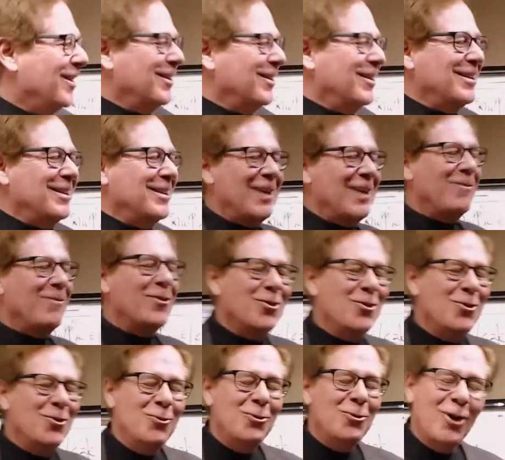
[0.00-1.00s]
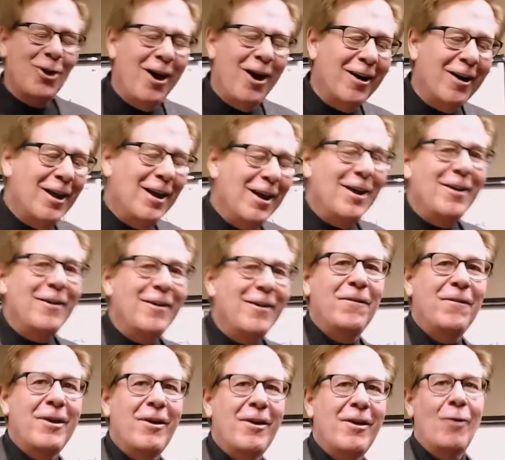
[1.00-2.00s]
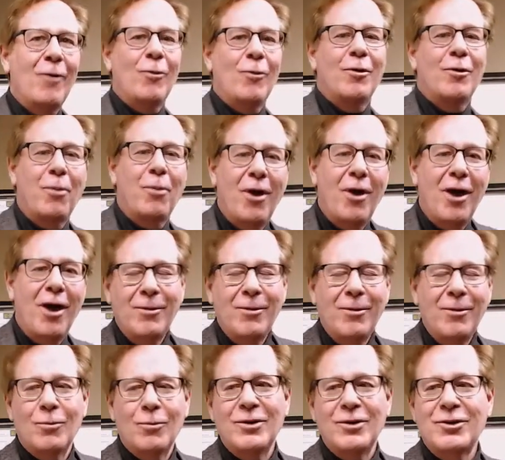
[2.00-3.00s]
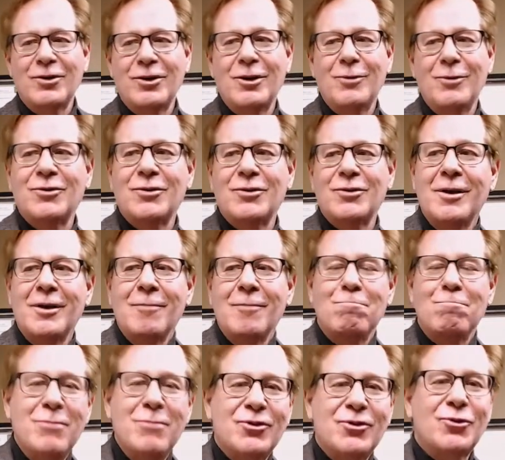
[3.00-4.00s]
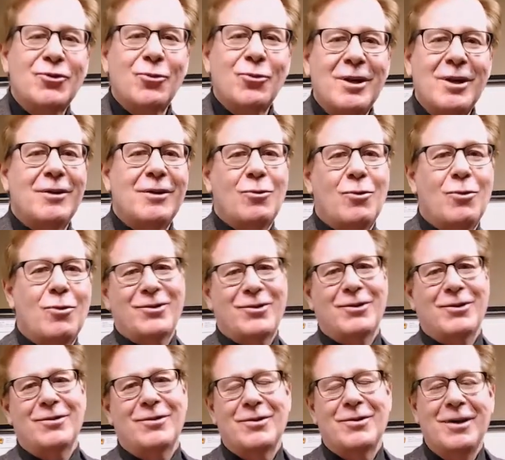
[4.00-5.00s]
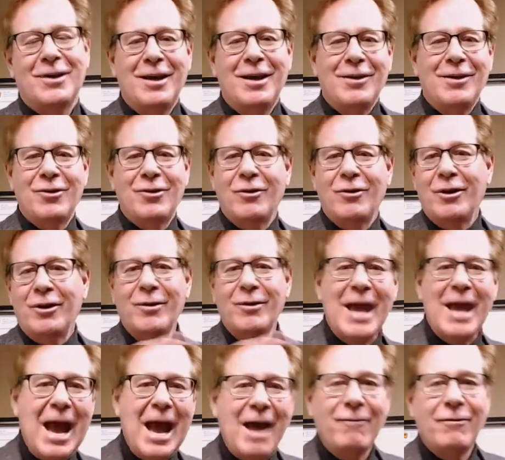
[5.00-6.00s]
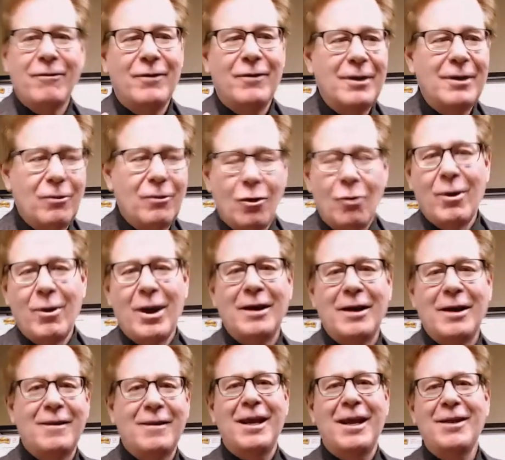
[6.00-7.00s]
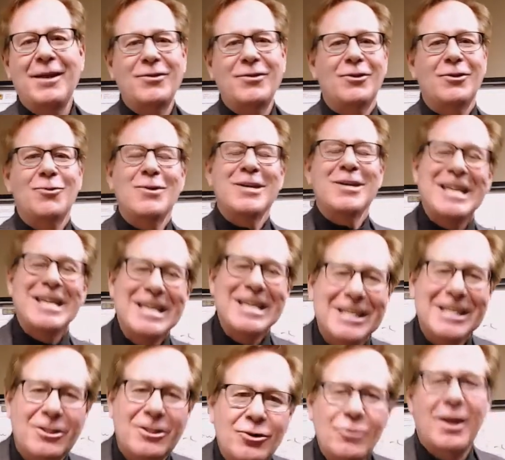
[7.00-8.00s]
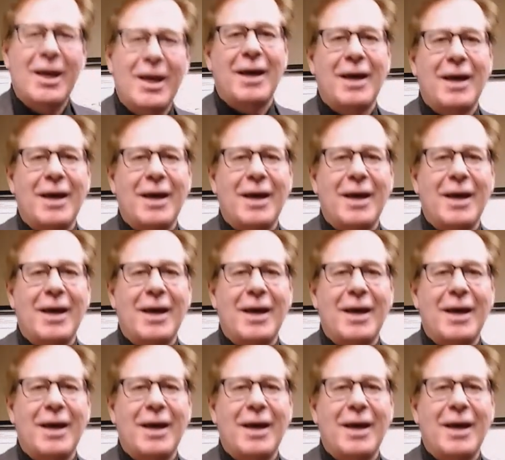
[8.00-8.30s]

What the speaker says: didn't take me too long to figure out what her problem was. She was misreading the questions. She only read half of it and go right to the answer. You cannot do that.